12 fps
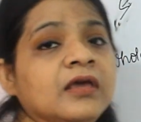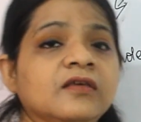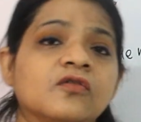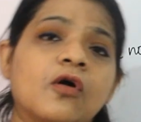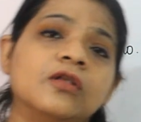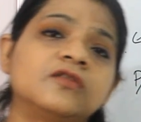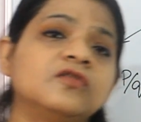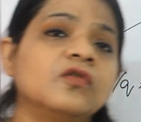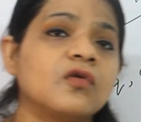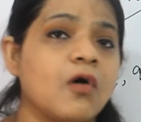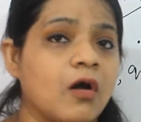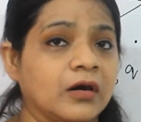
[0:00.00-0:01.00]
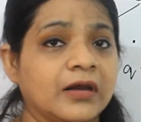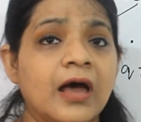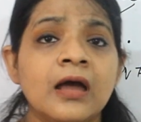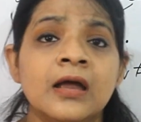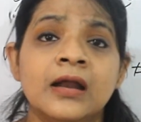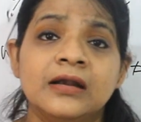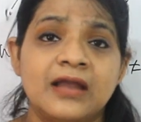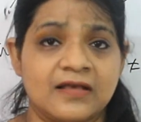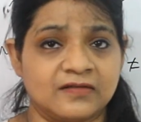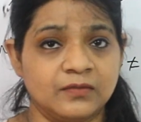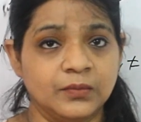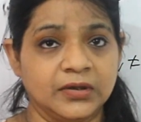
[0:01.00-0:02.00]
is also called a
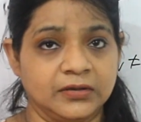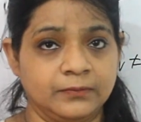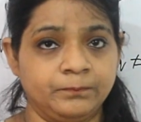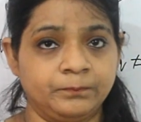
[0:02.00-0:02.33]
decimal.